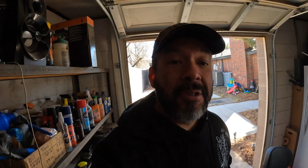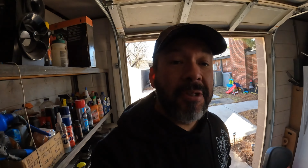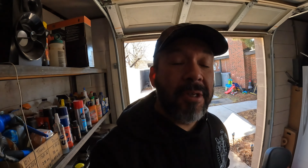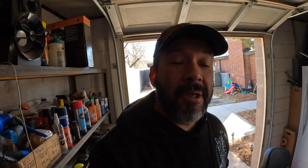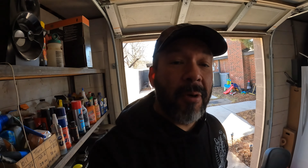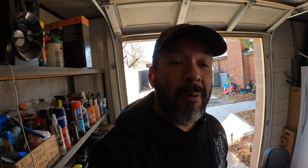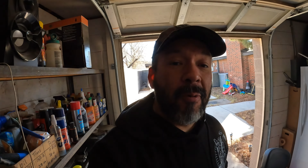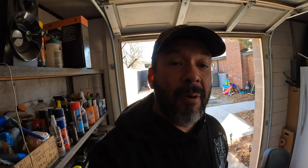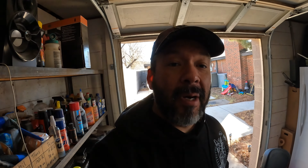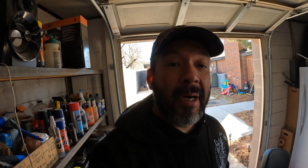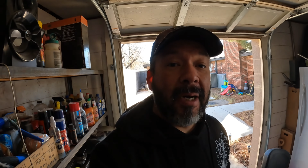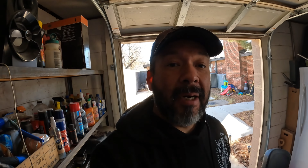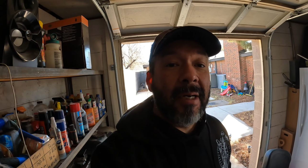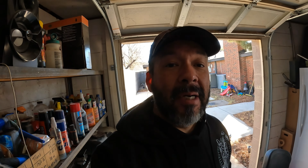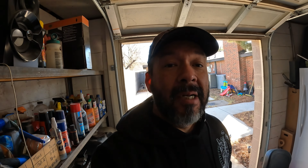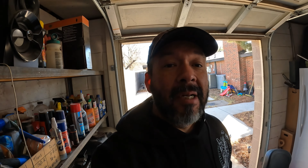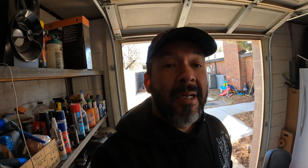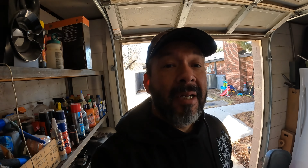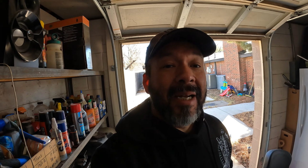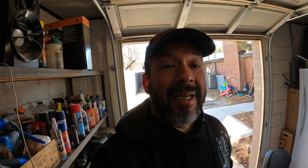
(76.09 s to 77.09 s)
So
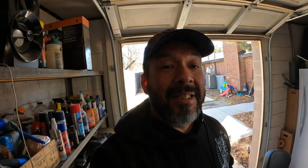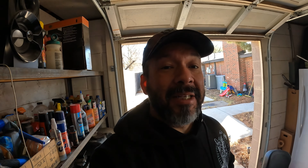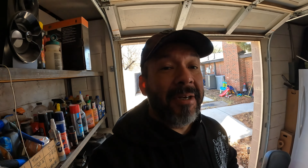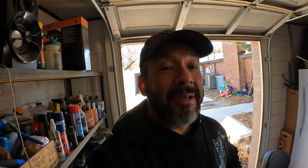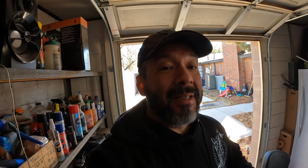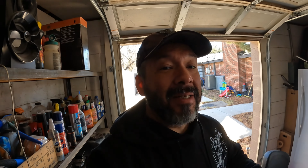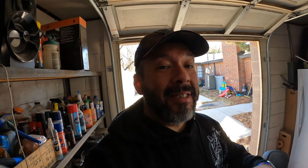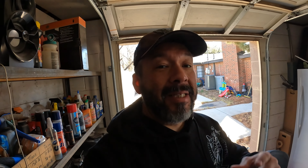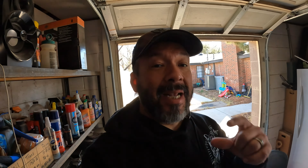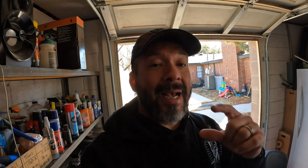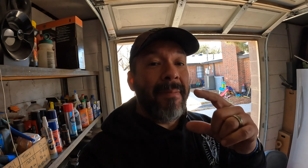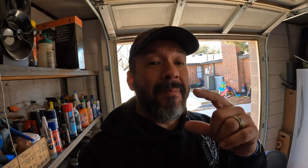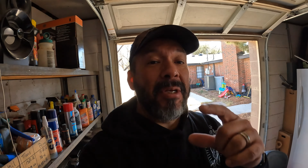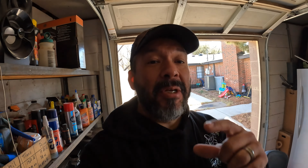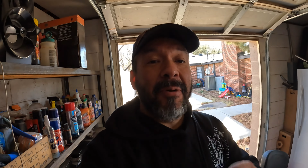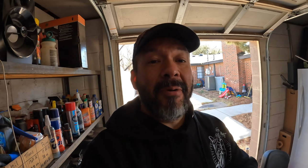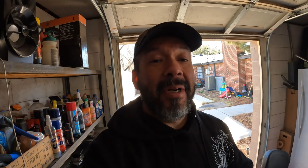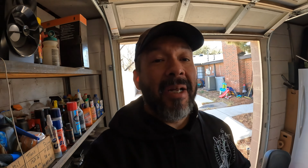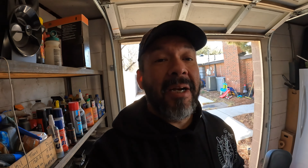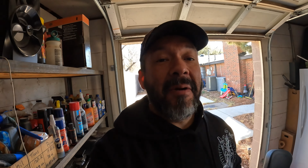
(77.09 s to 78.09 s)
as you can see, I'm
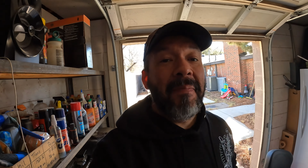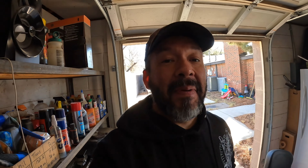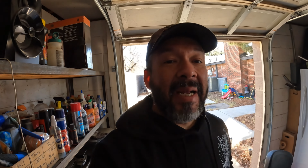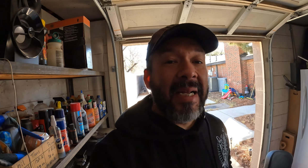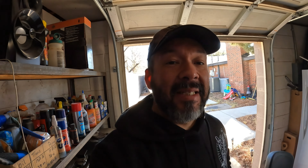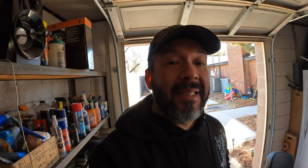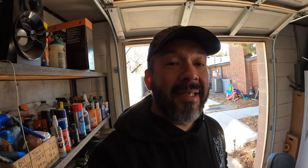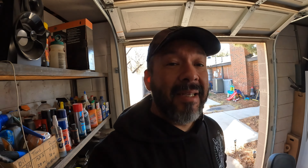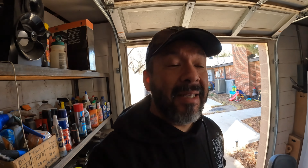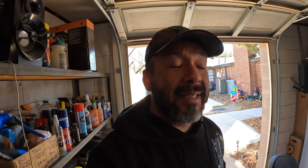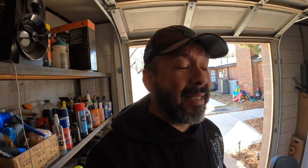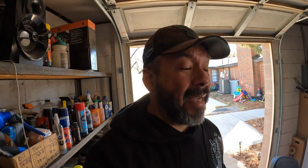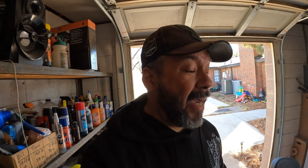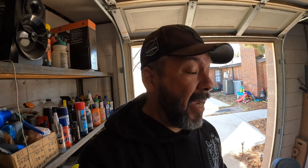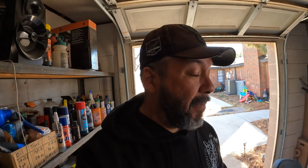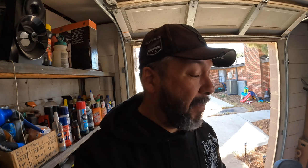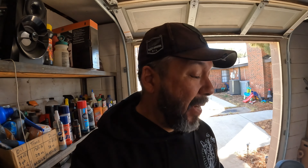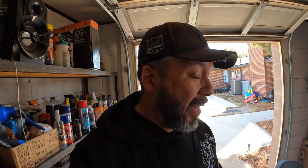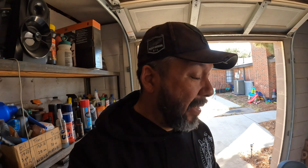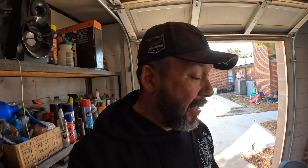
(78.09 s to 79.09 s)
doing it a piece at a
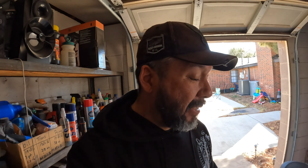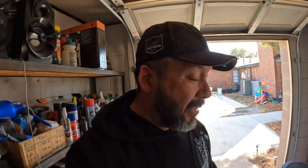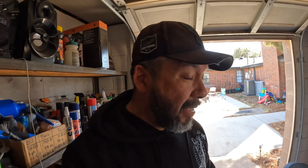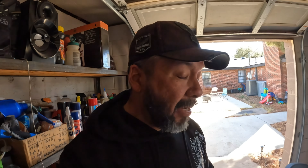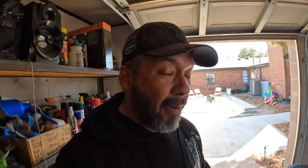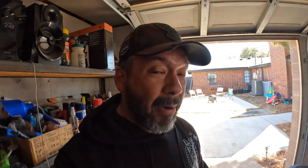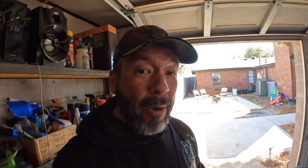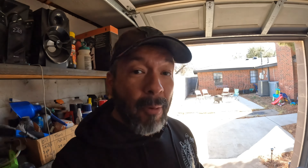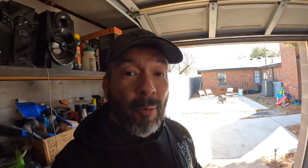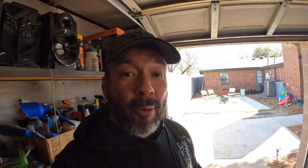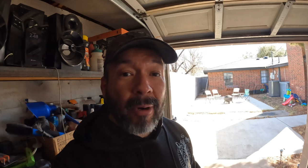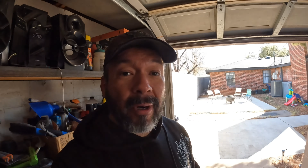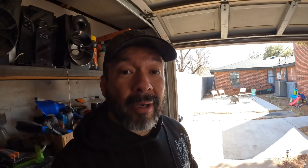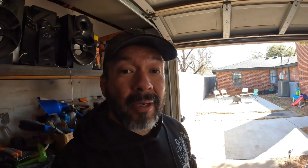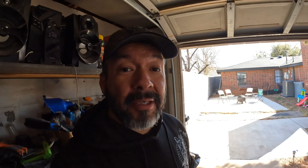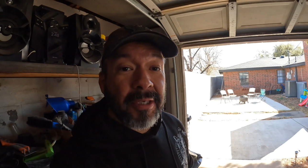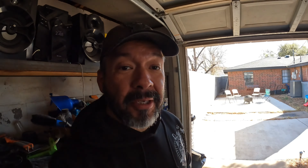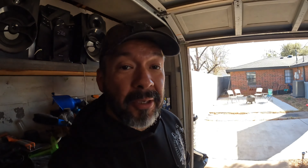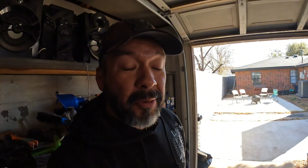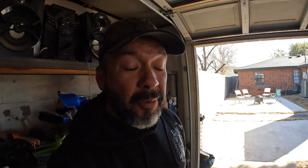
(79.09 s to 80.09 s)
time, man. That's how I
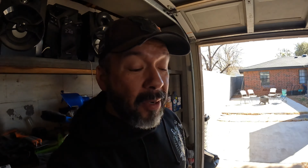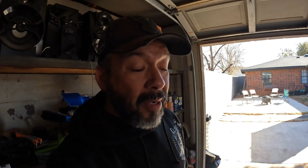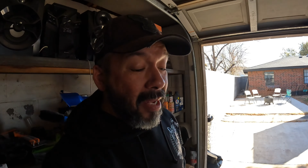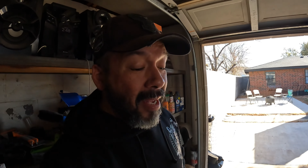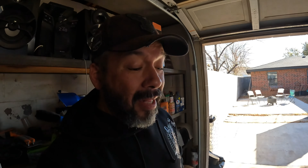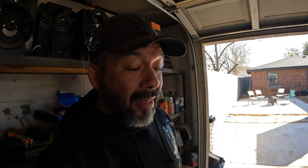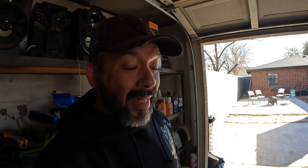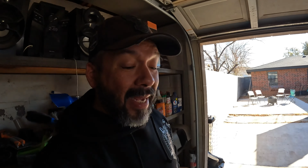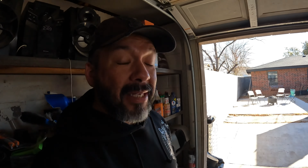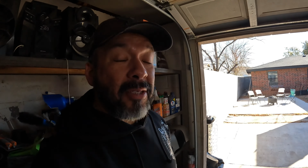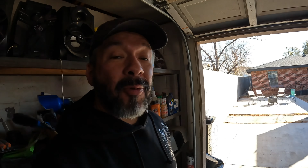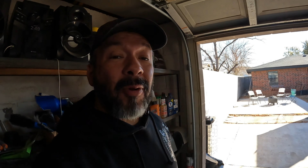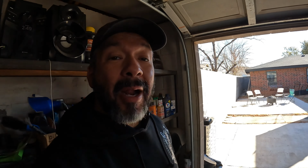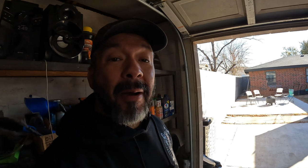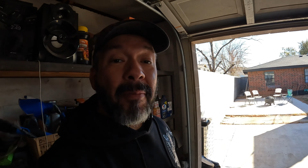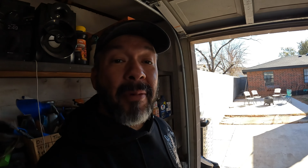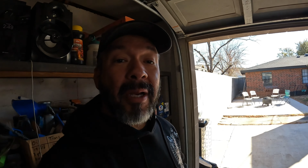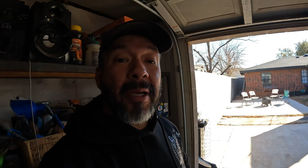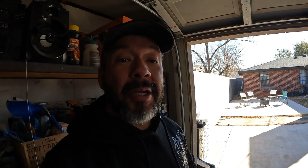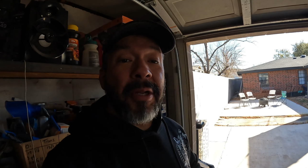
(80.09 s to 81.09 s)
work. So that's what
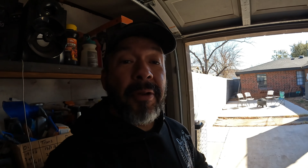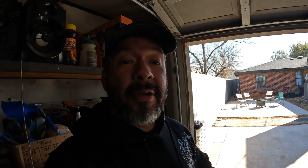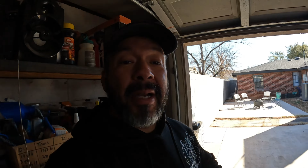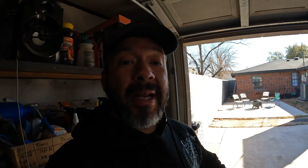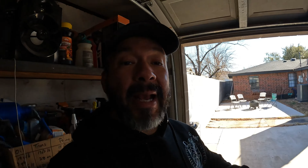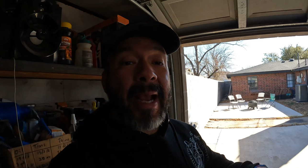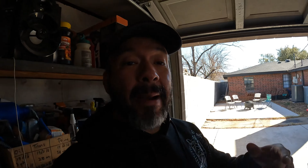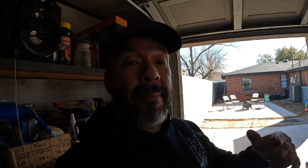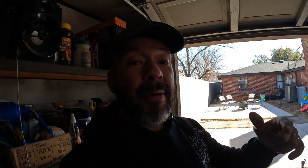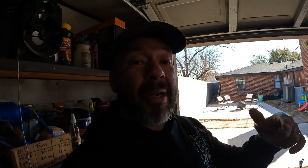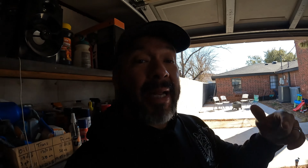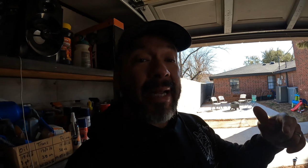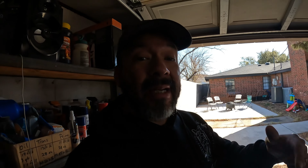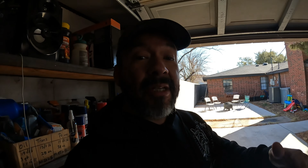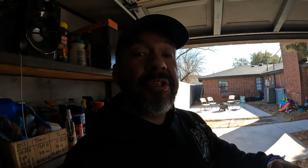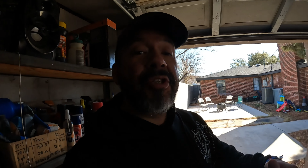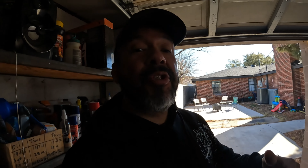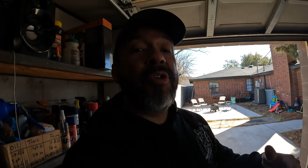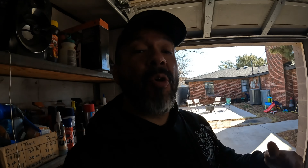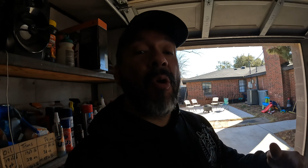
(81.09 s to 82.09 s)
I'm going to do today. I'm going to
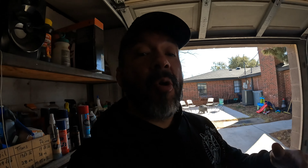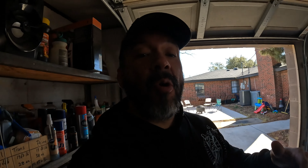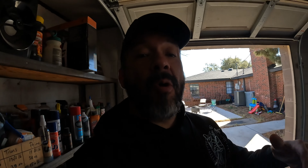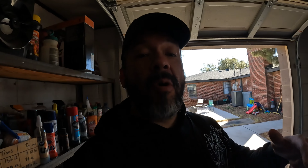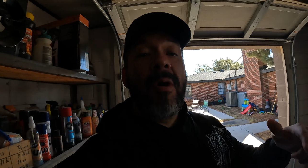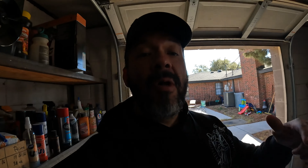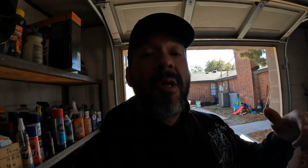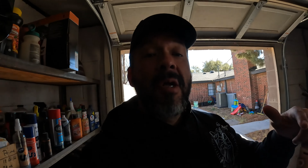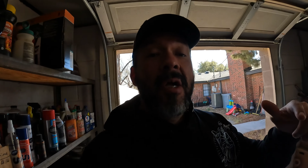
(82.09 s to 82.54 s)
install